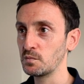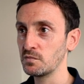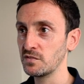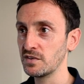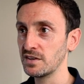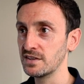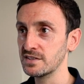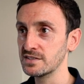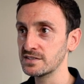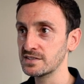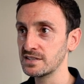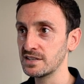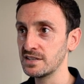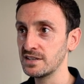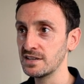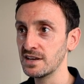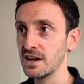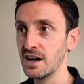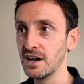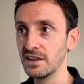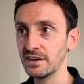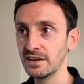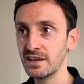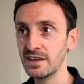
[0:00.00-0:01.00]
up VNC
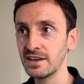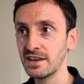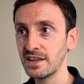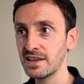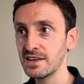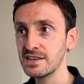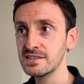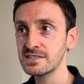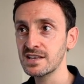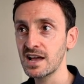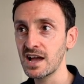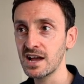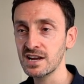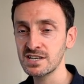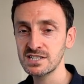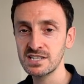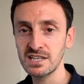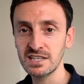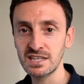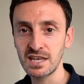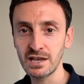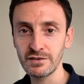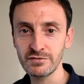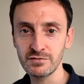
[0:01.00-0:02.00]
and it is
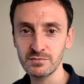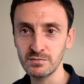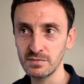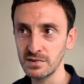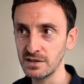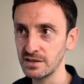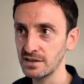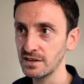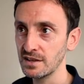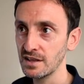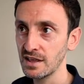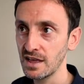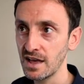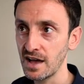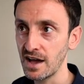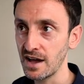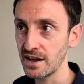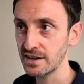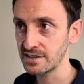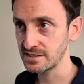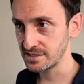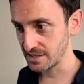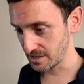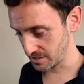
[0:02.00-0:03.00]
actually giving me
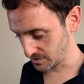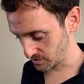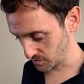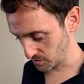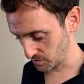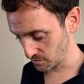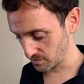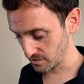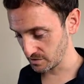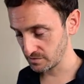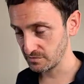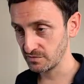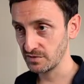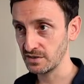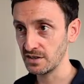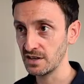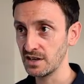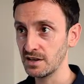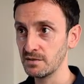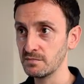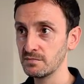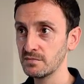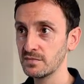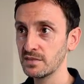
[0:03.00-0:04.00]
access to this
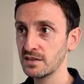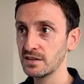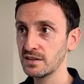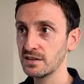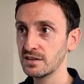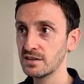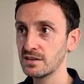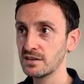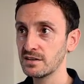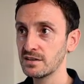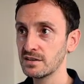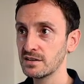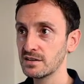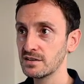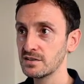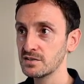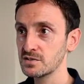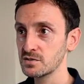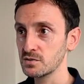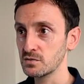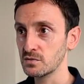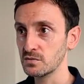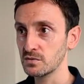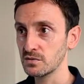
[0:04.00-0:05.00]
VM.
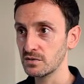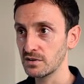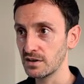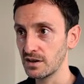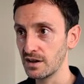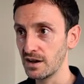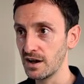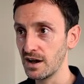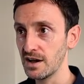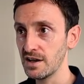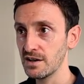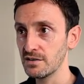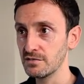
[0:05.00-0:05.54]
So I